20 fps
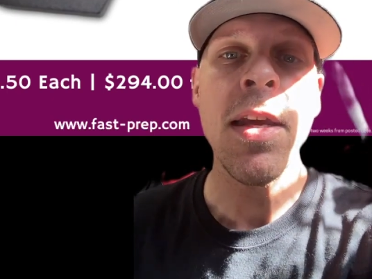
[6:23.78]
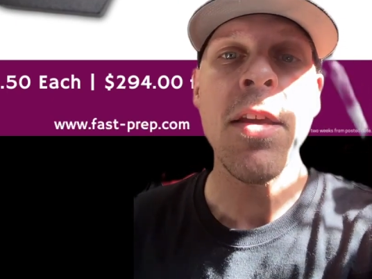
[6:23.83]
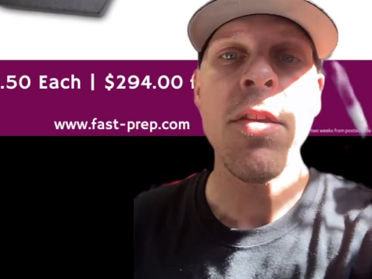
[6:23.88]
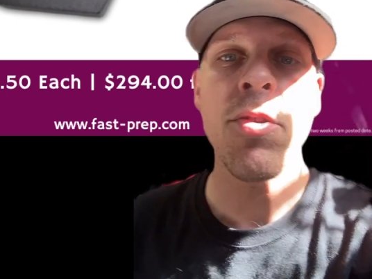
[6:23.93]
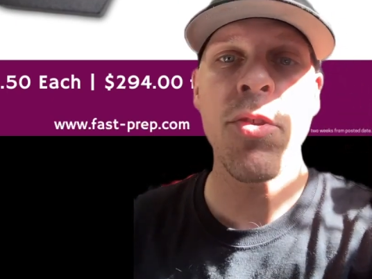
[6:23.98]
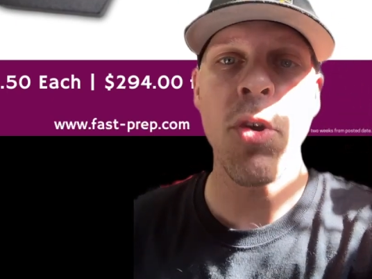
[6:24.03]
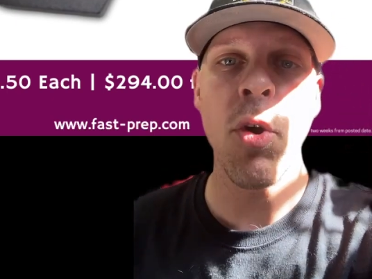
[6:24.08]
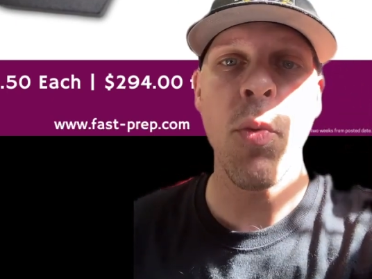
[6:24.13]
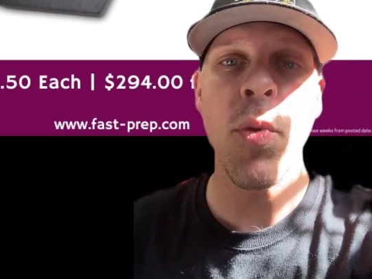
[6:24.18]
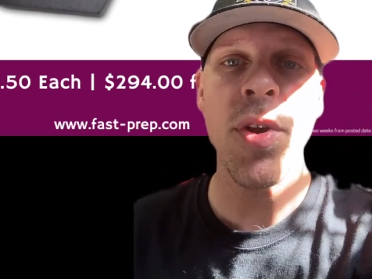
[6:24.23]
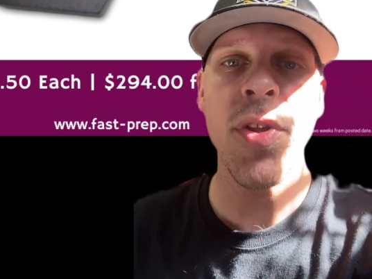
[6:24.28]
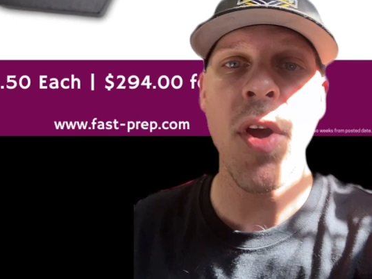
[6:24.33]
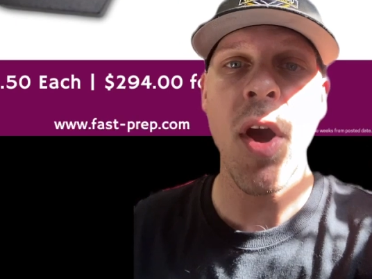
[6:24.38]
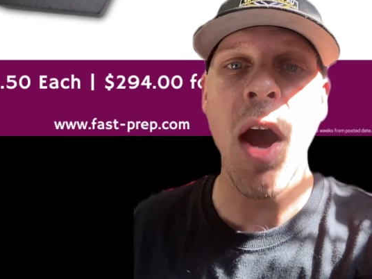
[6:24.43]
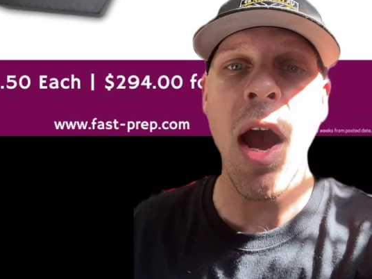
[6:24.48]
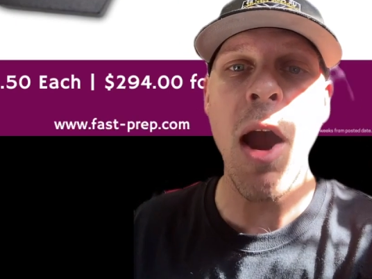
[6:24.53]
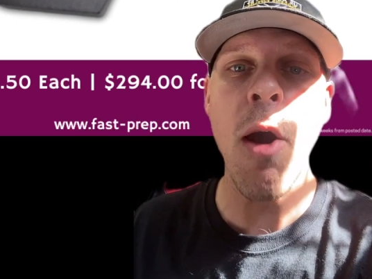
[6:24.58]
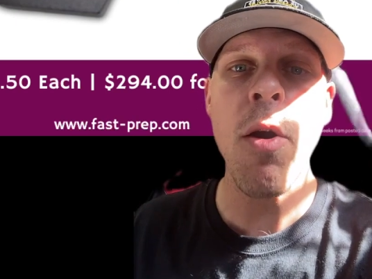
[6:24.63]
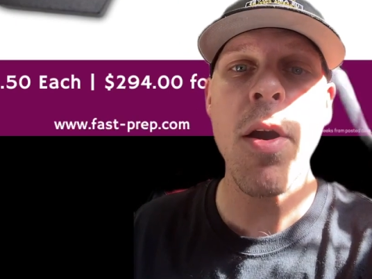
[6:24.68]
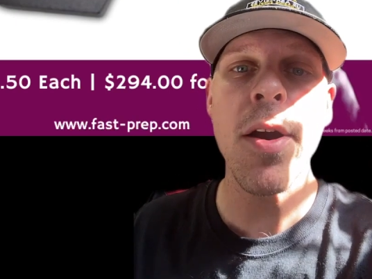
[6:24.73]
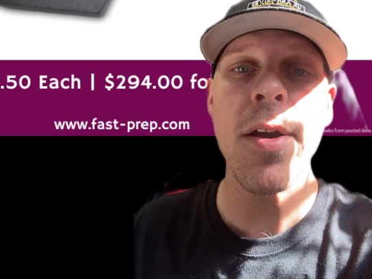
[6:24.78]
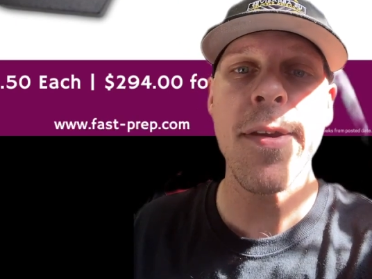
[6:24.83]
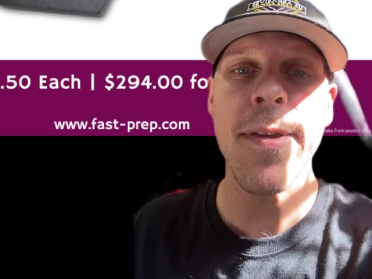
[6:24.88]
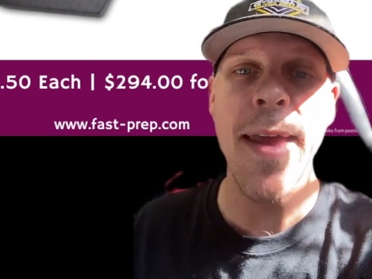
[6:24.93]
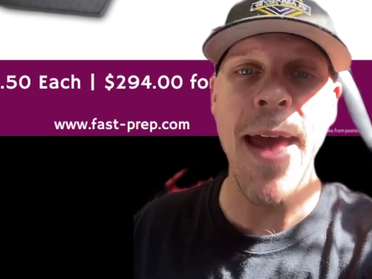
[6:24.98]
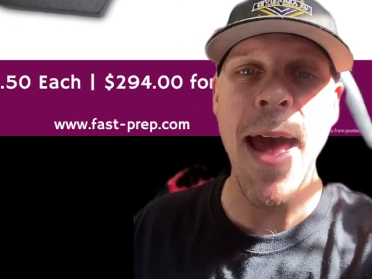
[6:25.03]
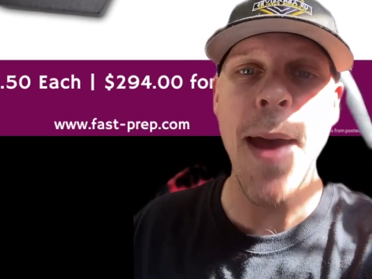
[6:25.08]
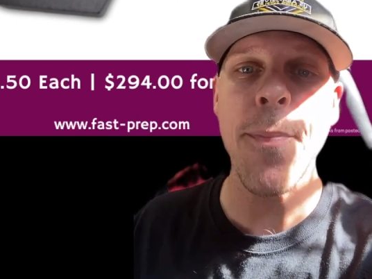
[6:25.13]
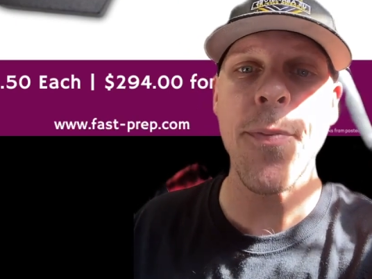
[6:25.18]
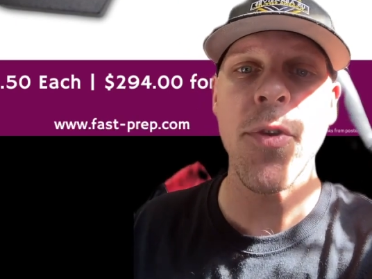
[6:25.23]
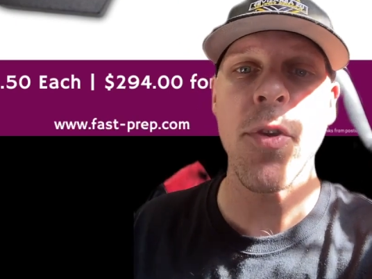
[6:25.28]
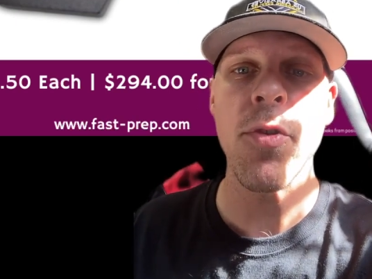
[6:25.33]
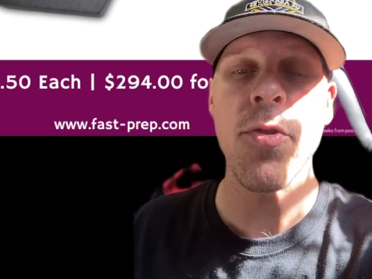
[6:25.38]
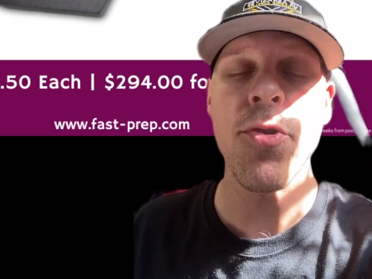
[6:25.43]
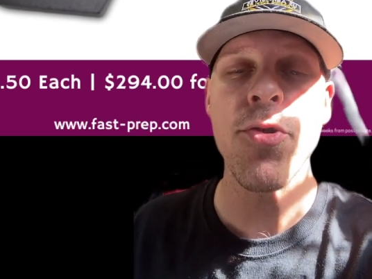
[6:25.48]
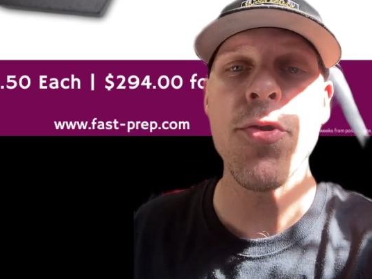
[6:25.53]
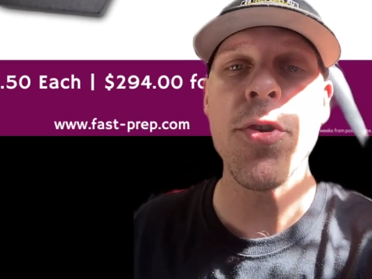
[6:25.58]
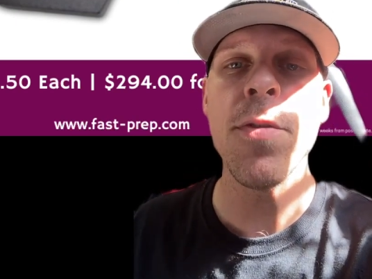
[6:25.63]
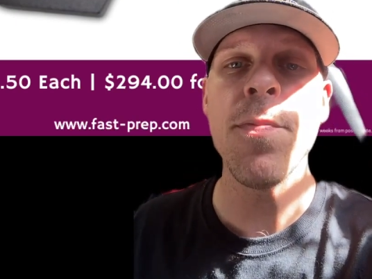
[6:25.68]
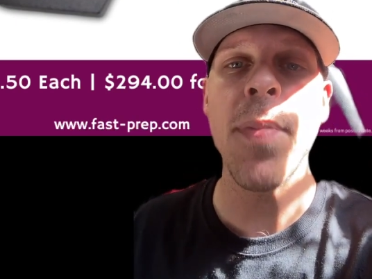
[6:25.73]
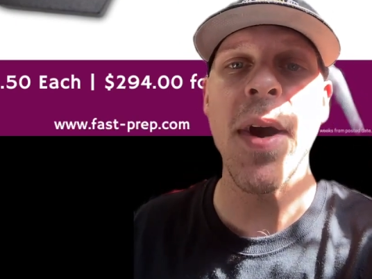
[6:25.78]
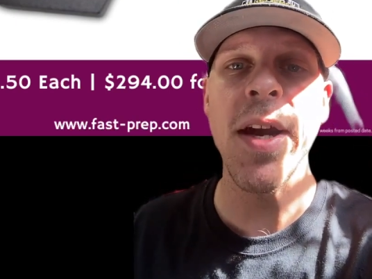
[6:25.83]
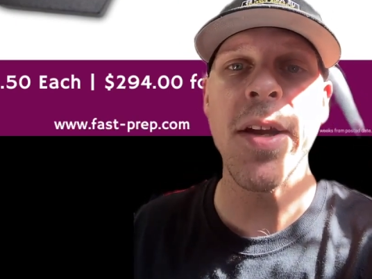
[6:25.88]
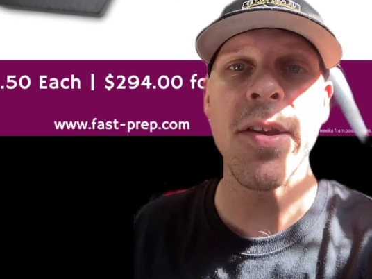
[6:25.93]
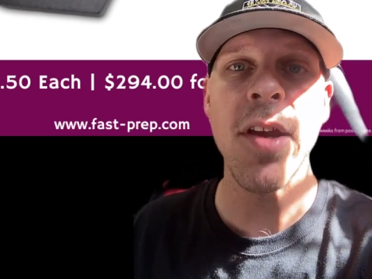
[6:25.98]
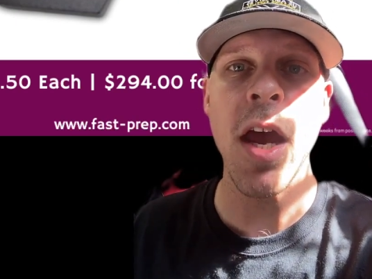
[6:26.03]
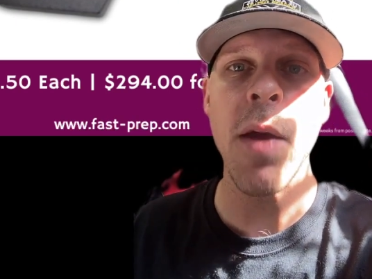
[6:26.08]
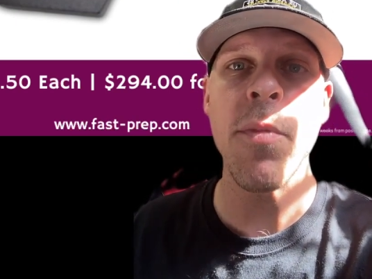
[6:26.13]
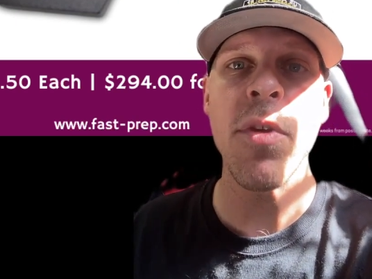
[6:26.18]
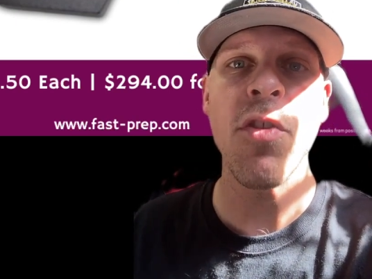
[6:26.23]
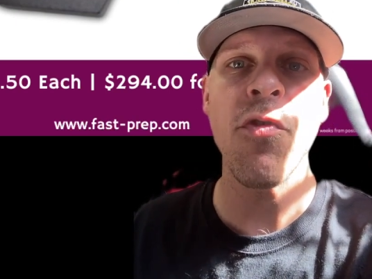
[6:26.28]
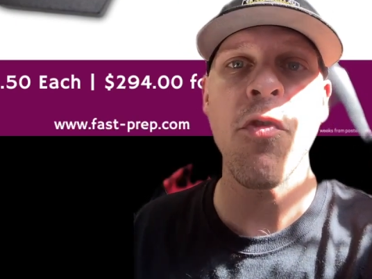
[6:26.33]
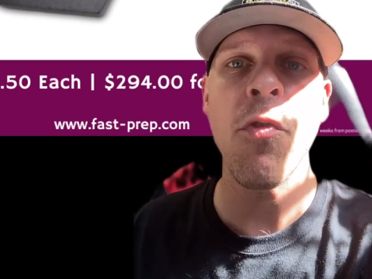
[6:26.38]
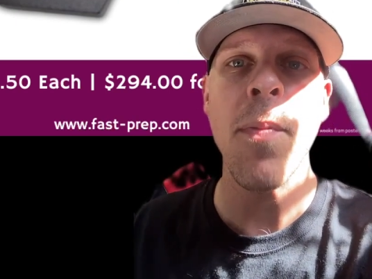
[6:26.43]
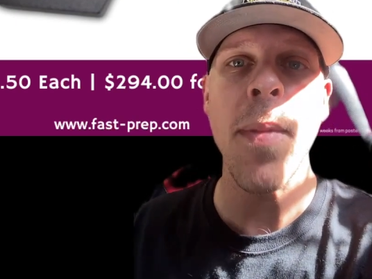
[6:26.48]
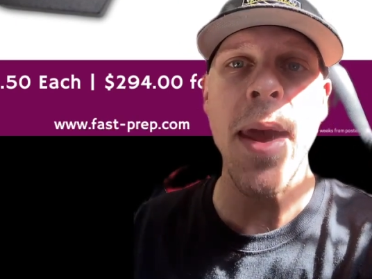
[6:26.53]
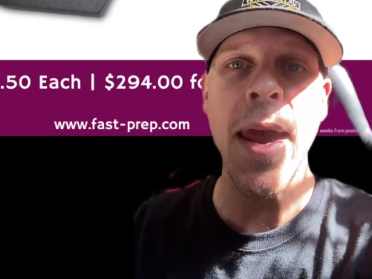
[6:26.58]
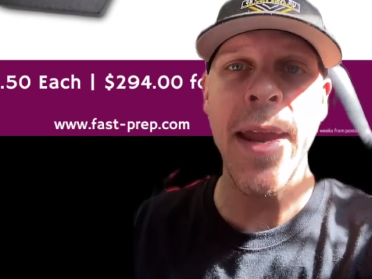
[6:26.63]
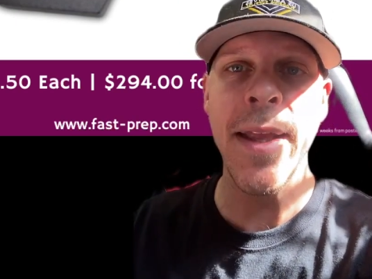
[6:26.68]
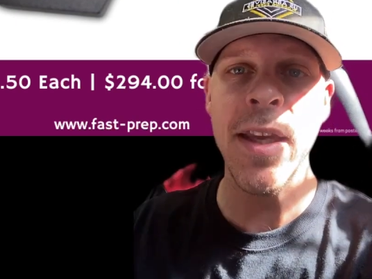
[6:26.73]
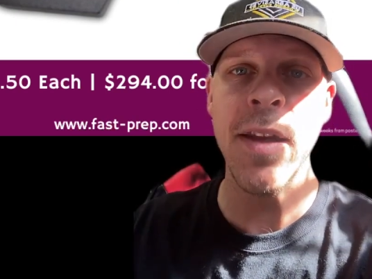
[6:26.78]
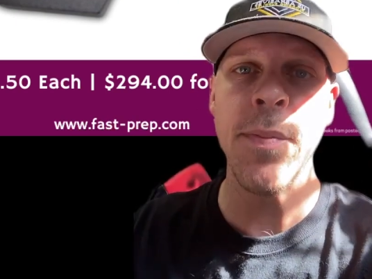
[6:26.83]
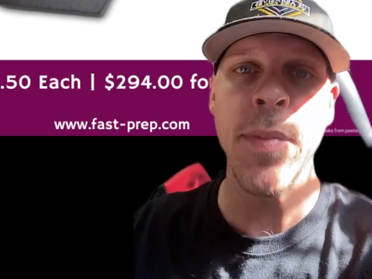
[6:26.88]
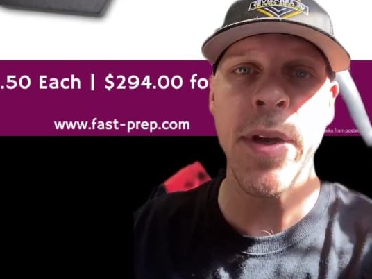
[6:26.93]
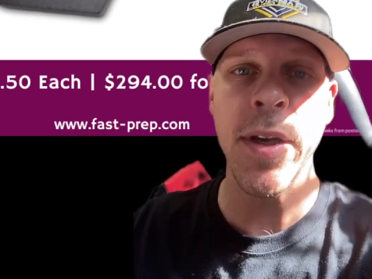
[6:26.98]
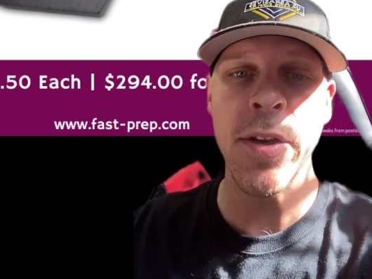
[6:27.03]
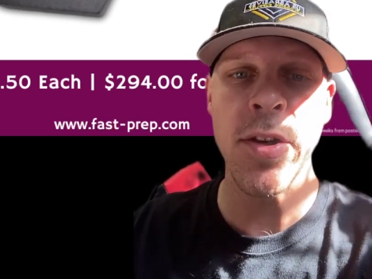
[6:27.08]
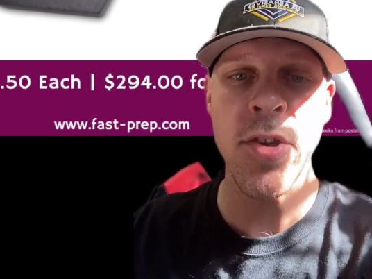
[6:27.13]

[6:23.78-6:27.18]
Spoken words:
So with our adapters, you can buy diamonds from anybody.